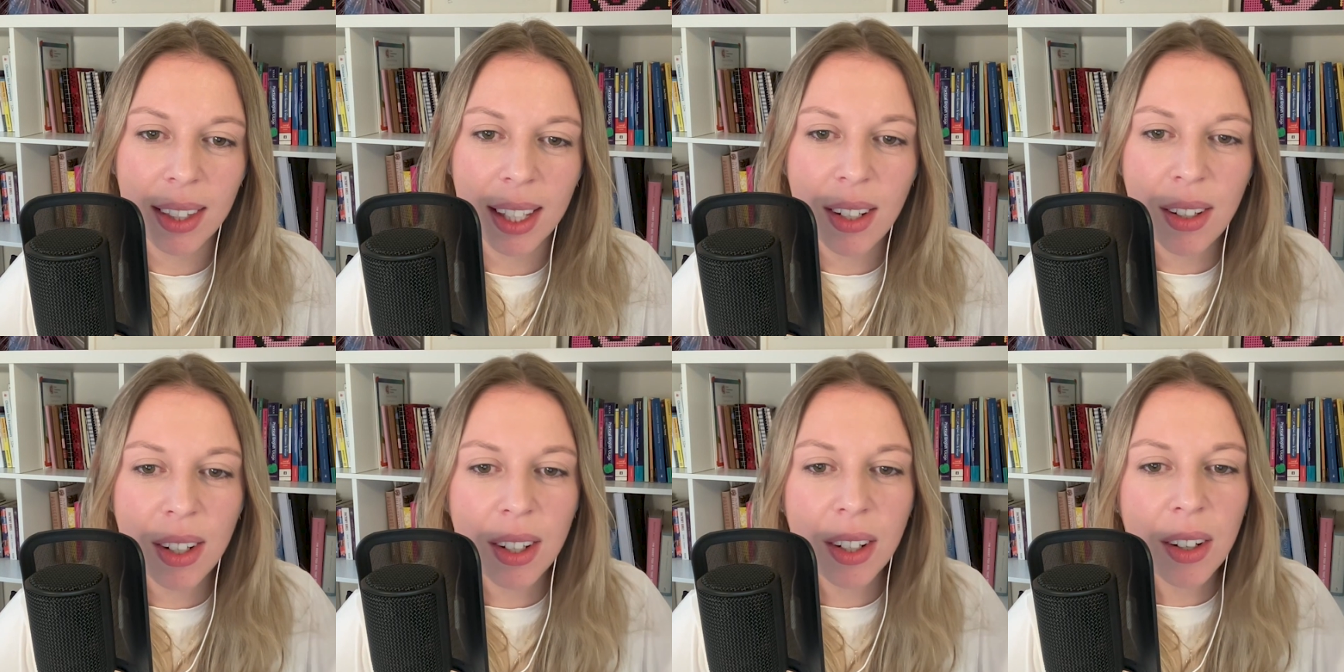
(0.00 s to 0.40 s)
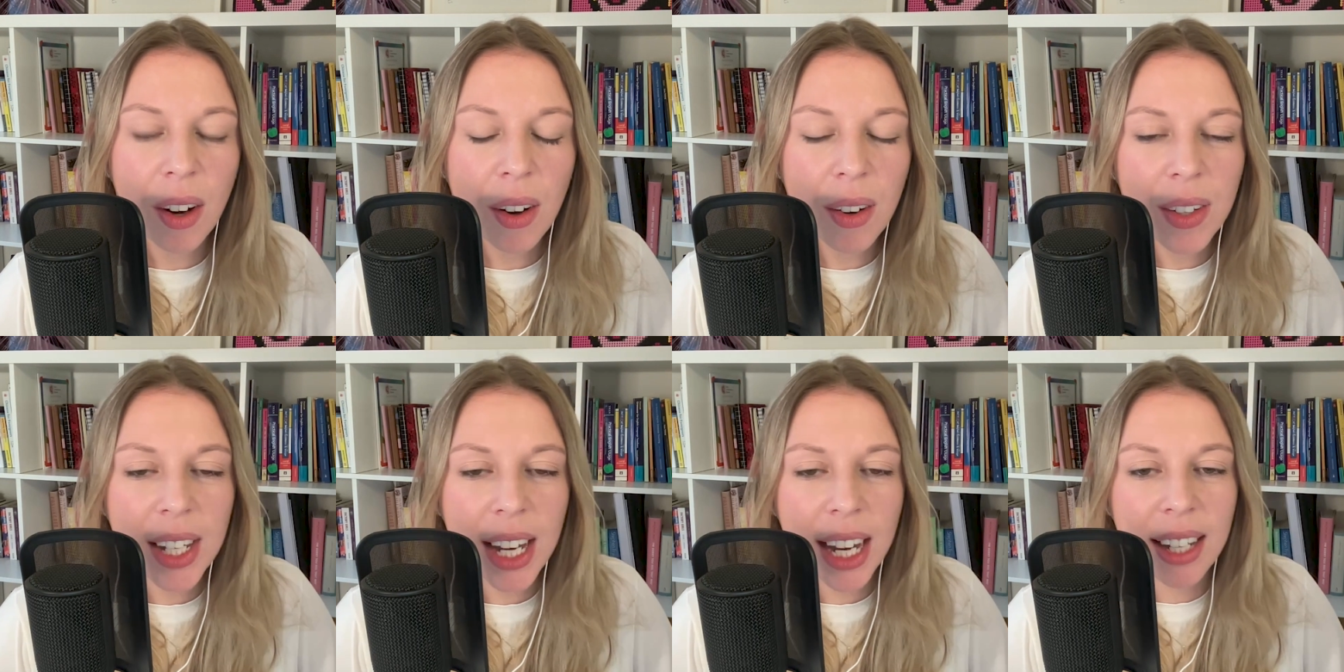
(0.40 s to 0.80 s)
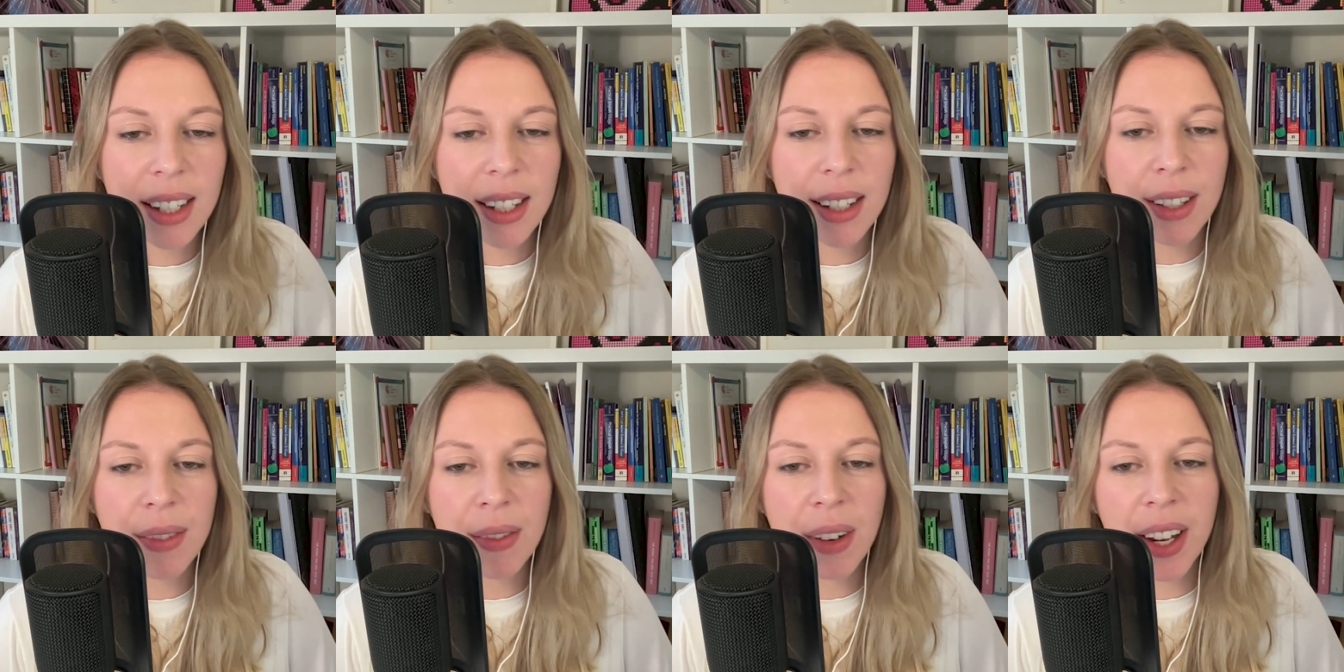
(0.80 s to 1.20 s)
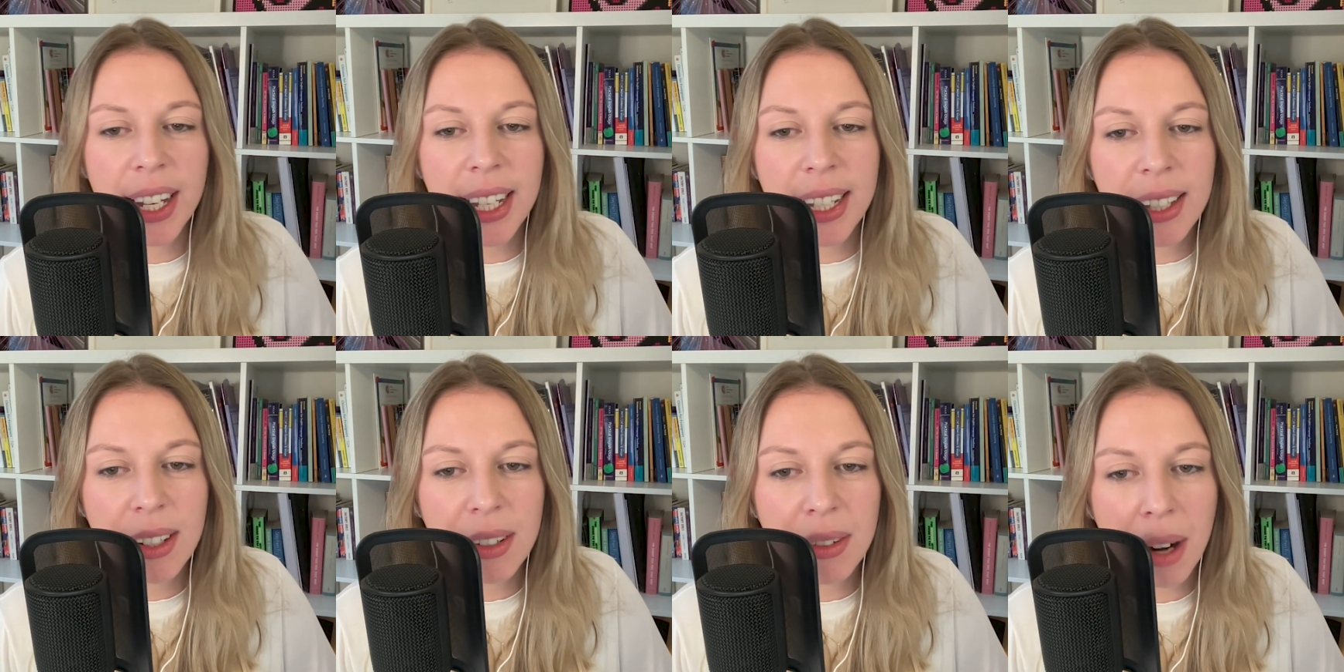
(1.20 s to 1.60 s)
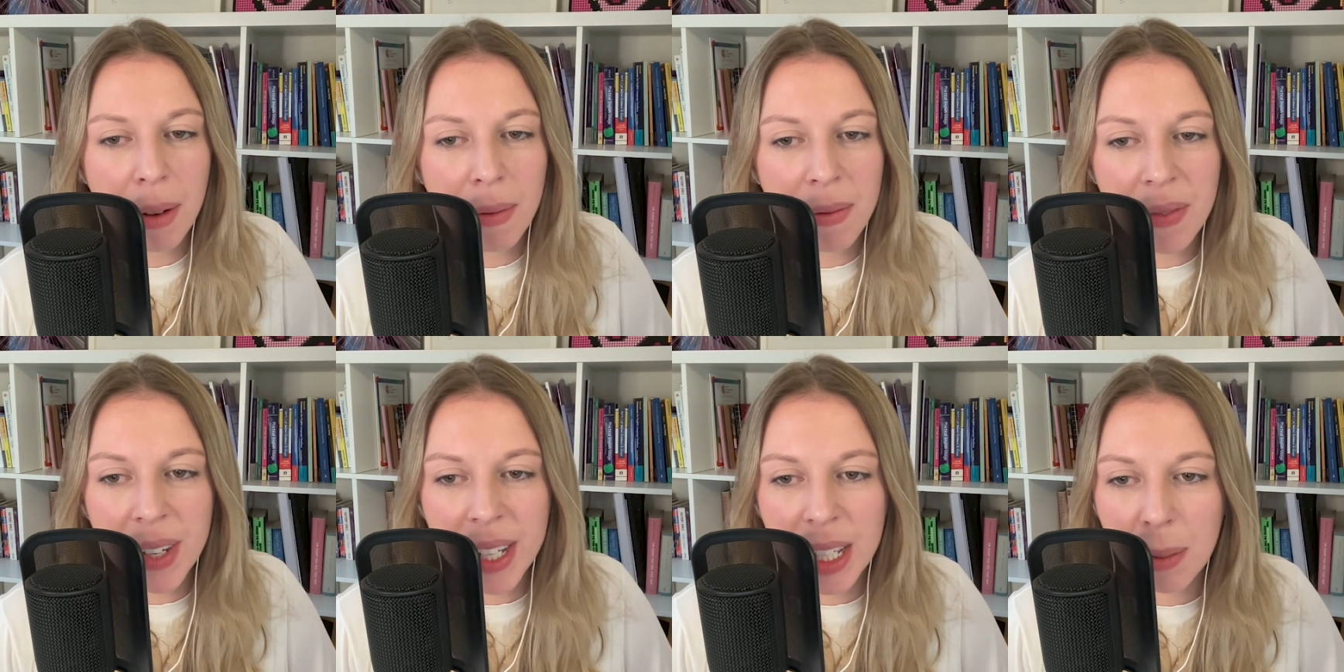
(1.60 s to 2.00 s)
then you can contact us via
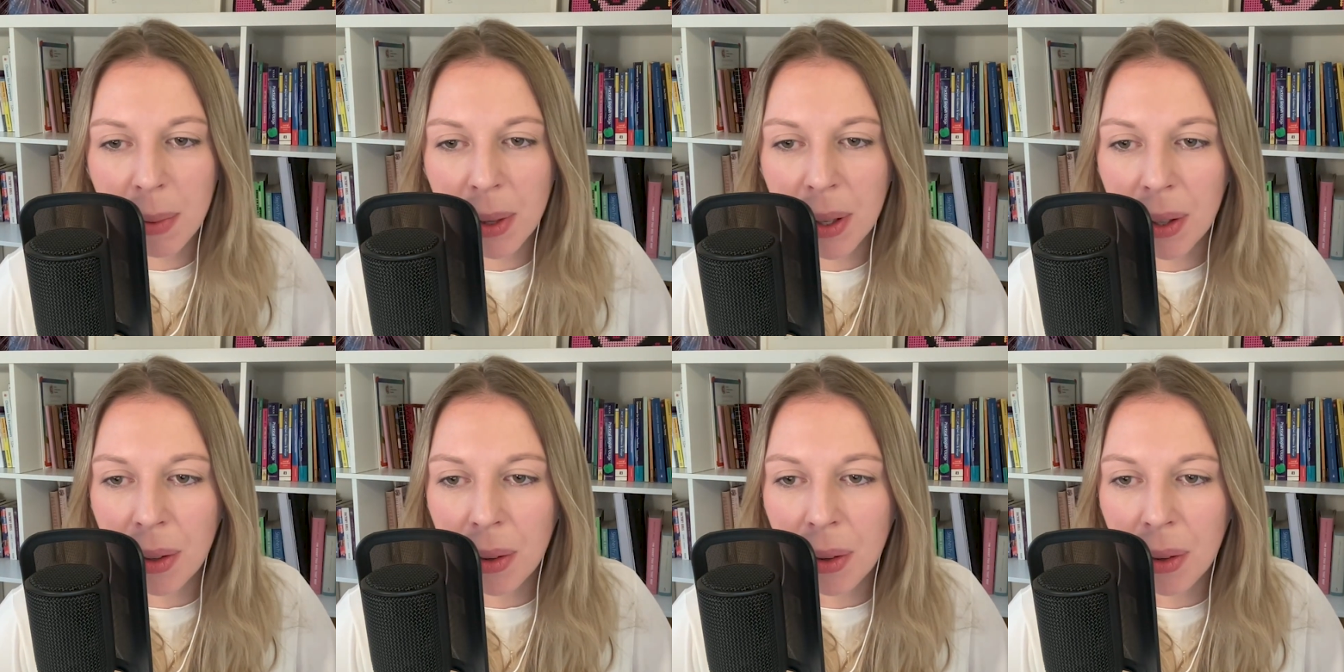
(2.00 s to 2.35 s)
Instagram, Facebook,